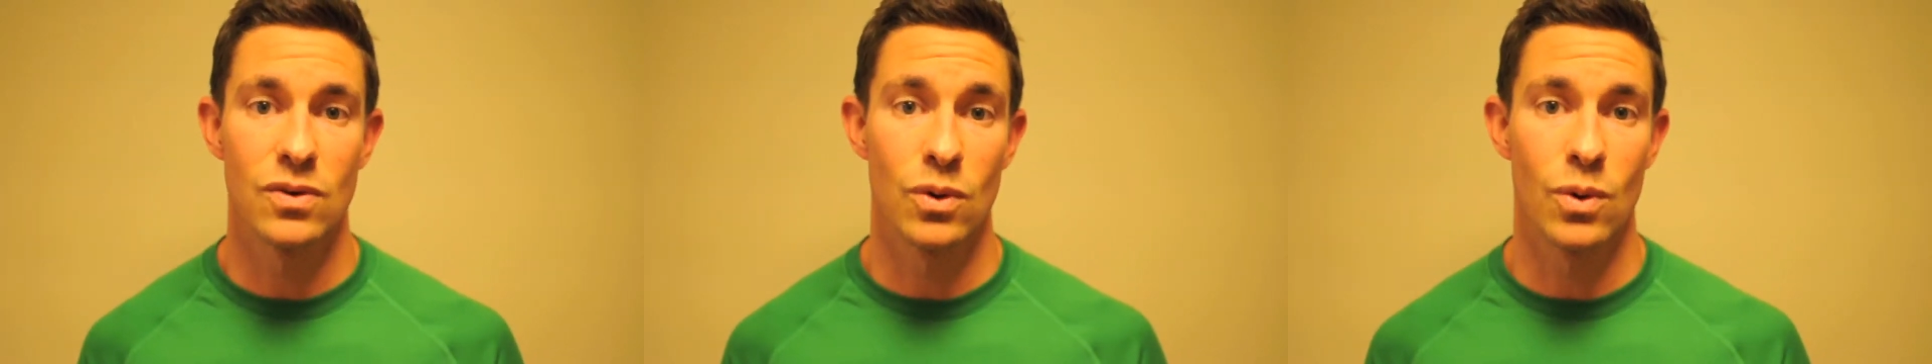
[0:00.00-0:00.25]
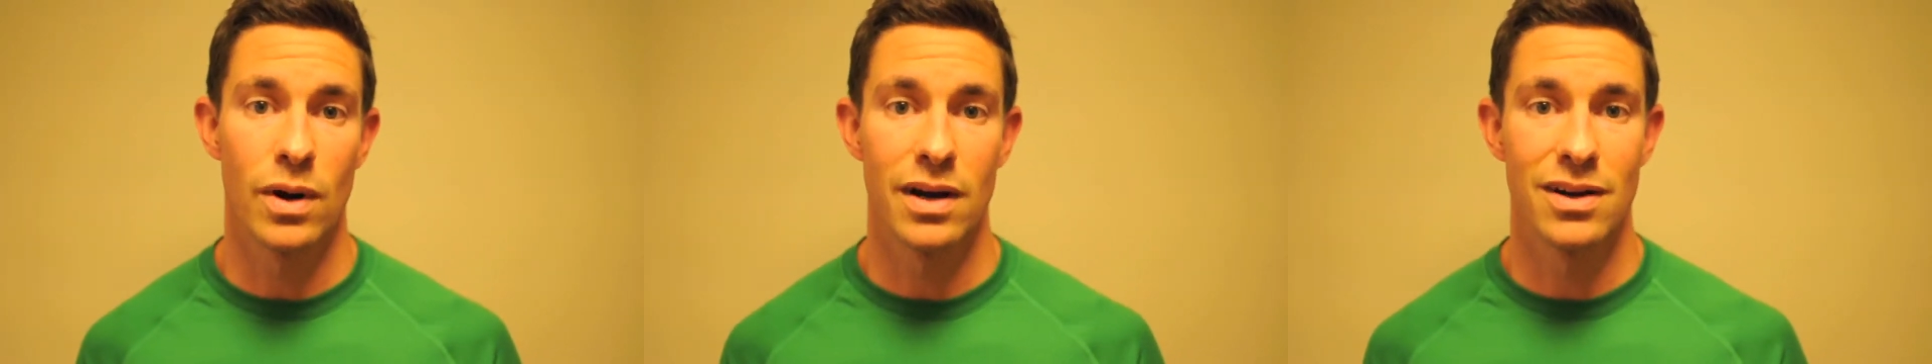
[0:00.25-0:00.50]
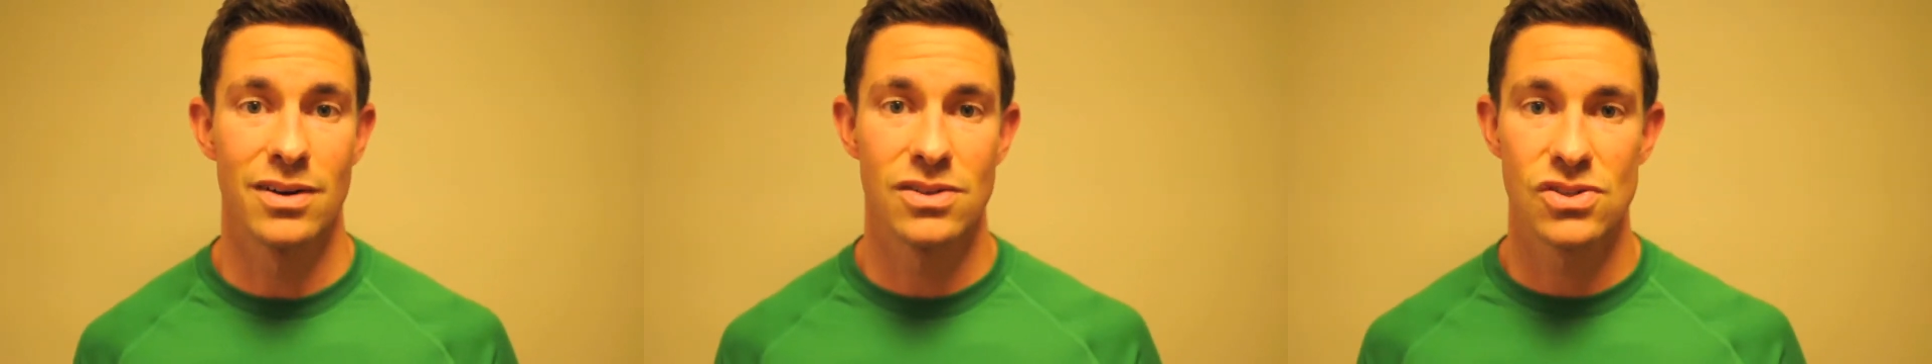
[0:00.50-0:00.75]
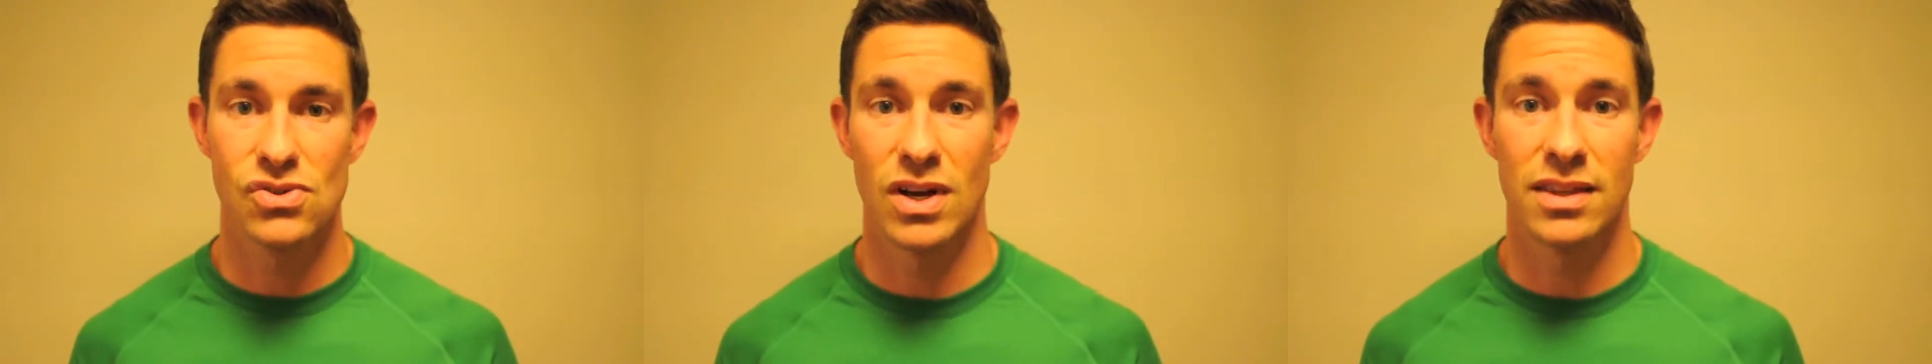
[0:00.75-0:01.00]
require
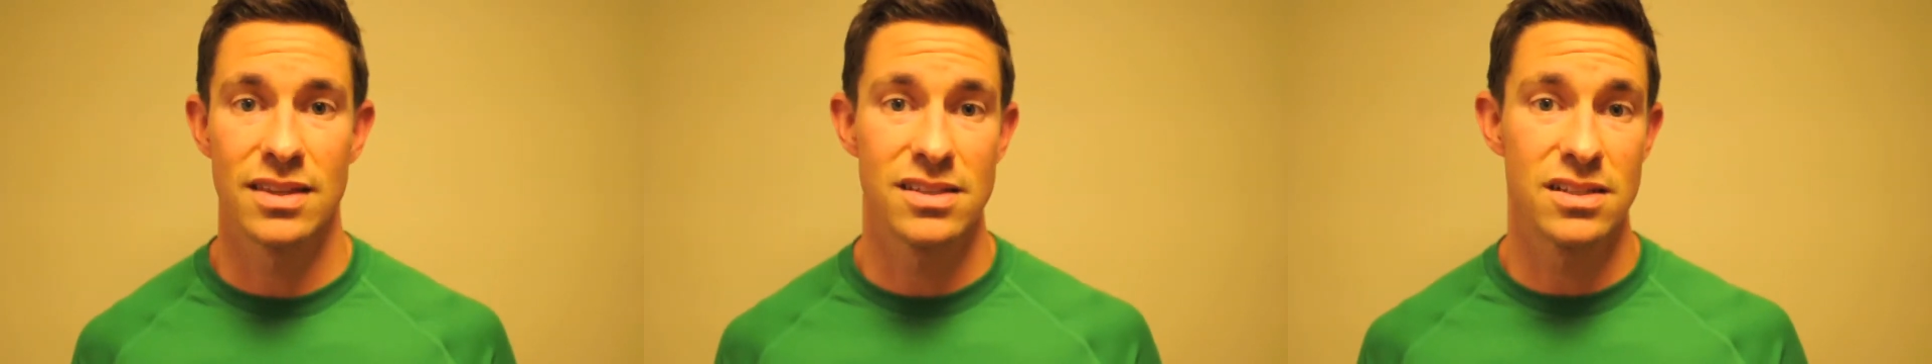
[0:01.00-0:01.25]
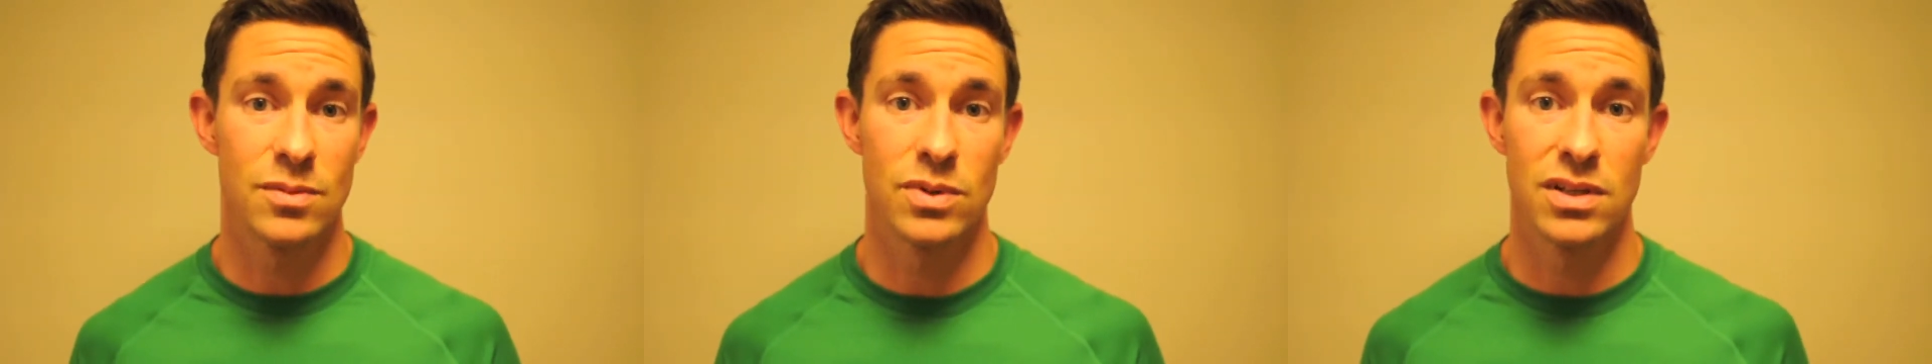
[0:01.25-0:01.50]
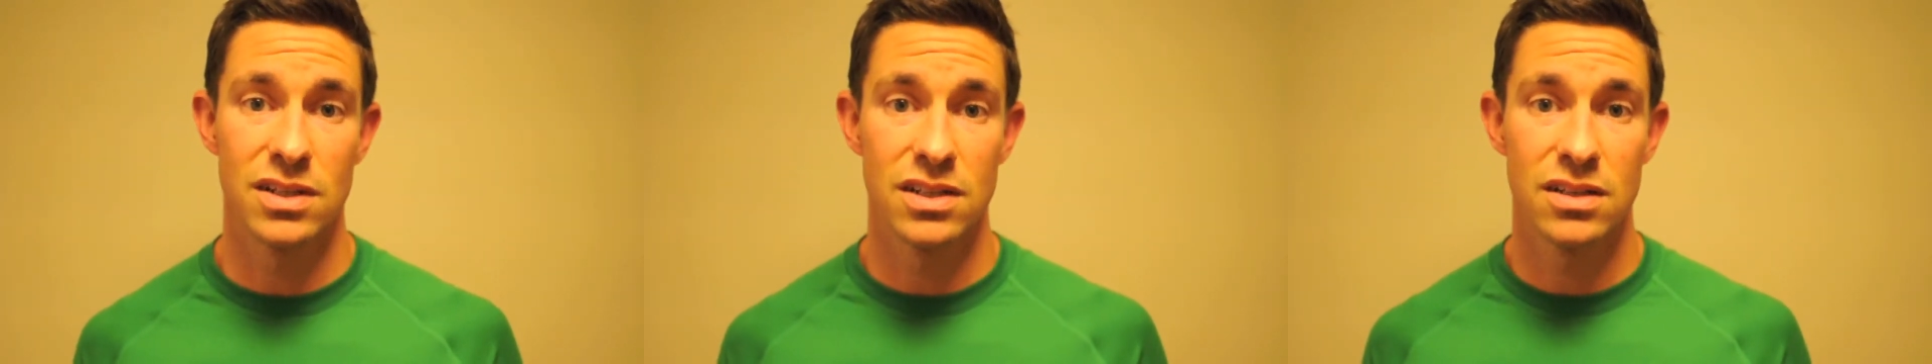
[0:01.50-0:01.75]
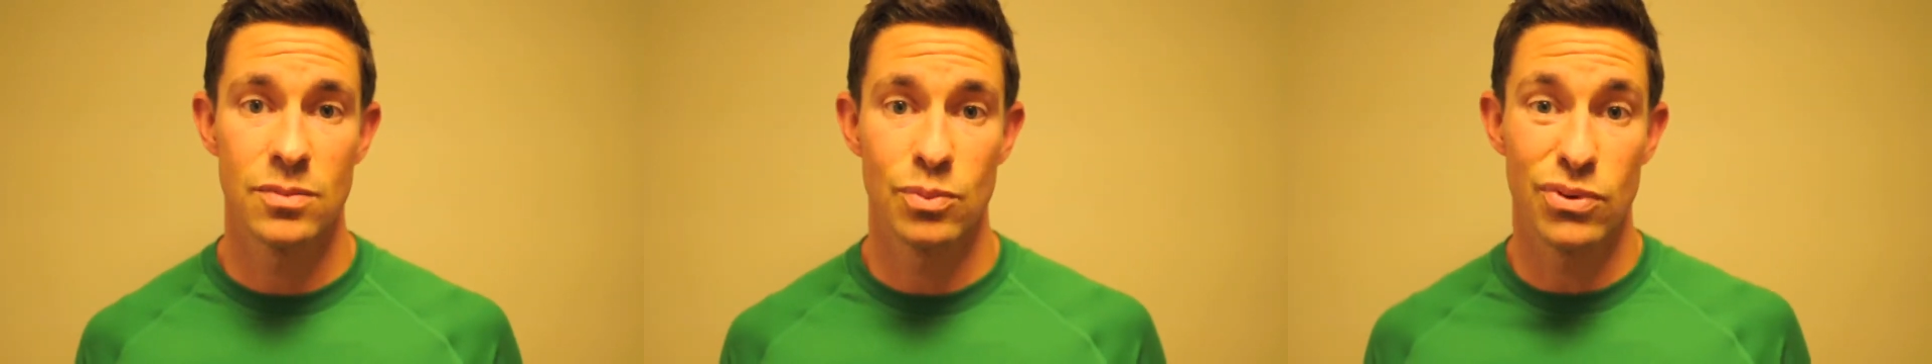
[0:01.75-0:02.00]
strength and
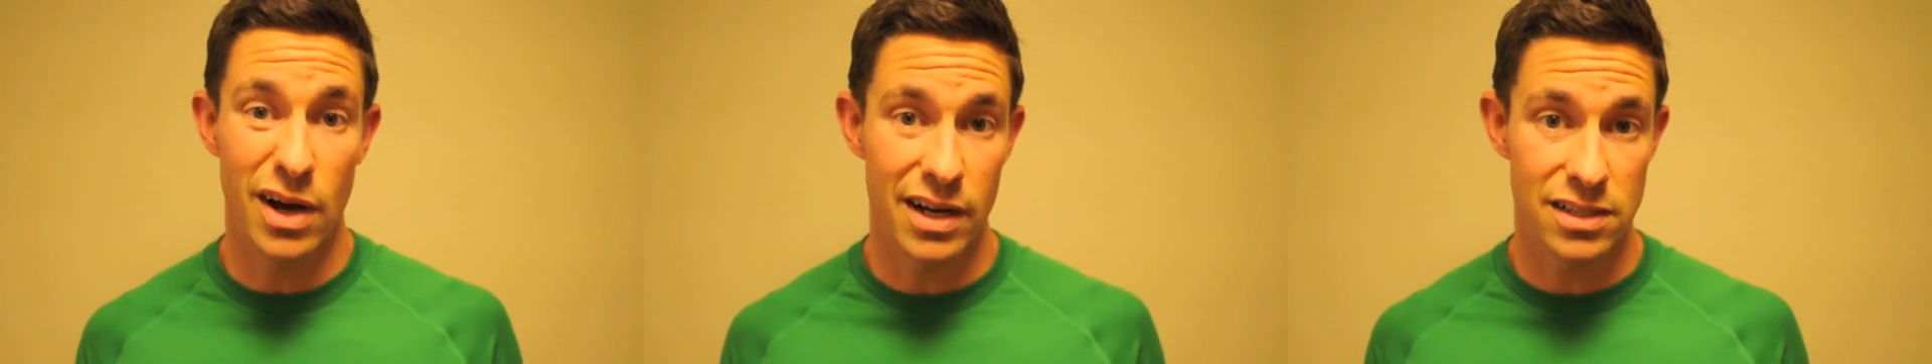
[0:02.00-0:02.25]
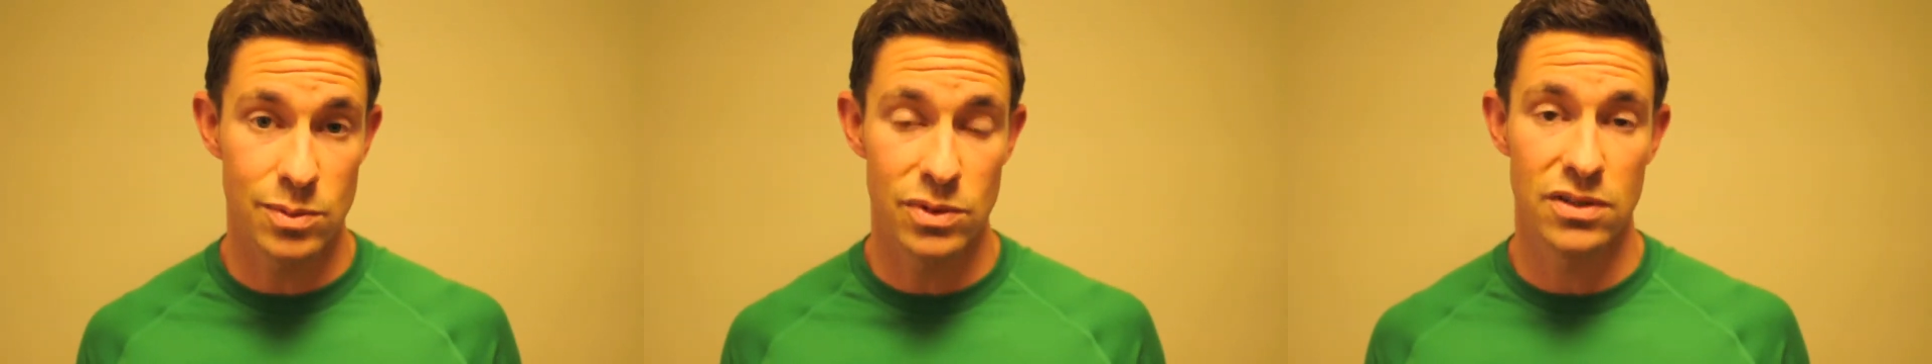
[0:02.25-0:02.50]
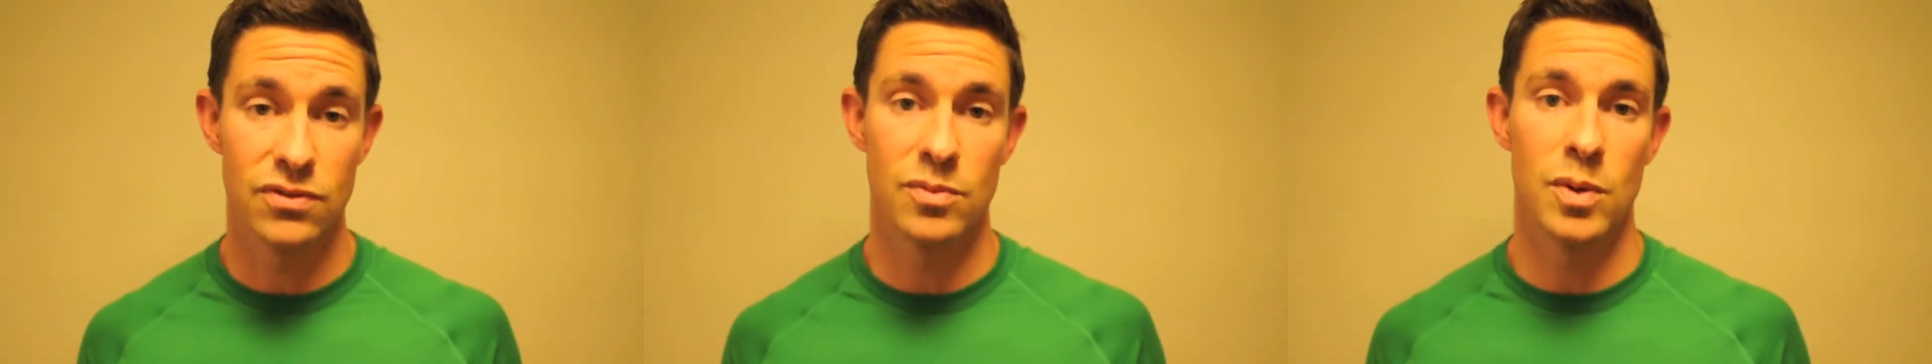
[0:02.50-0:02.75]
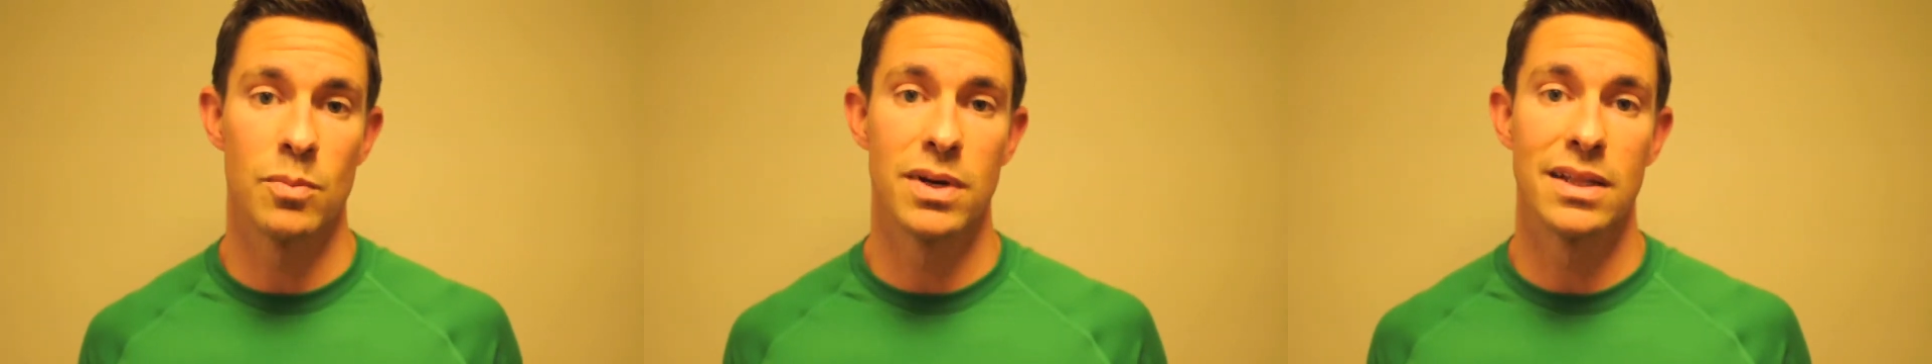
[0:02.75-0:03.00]
stability proximally from
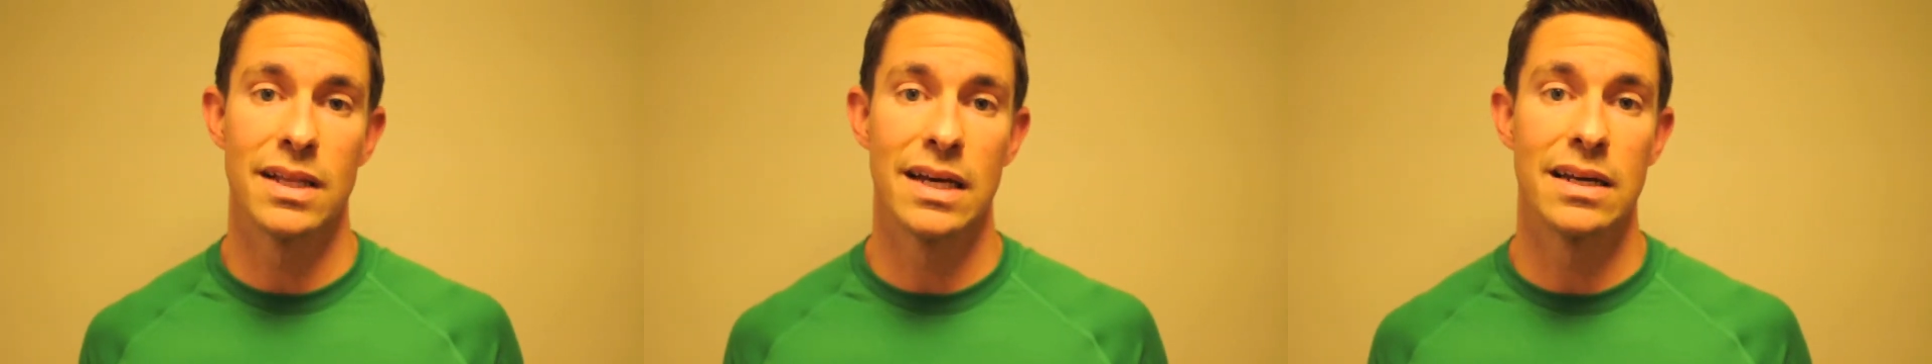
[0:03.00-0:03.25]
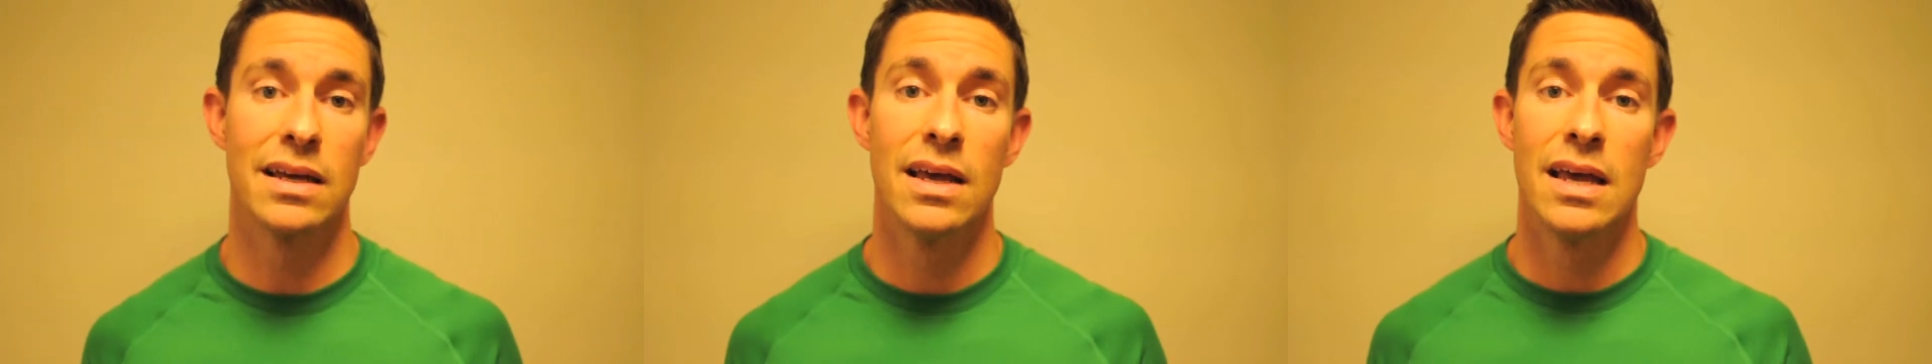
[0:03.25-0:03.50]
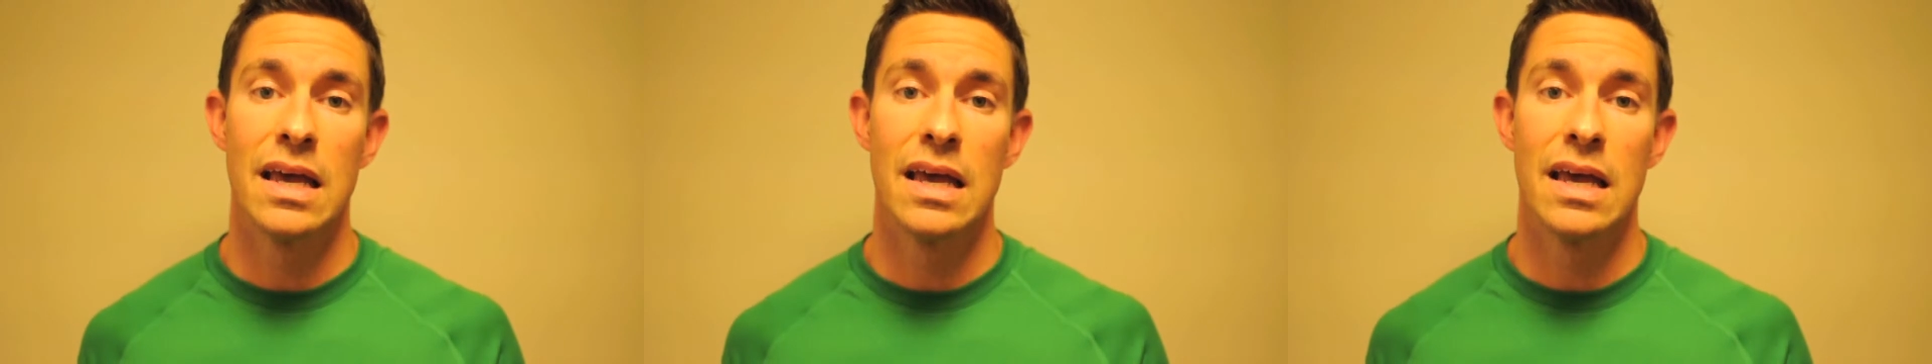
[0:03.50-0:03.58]
your midline,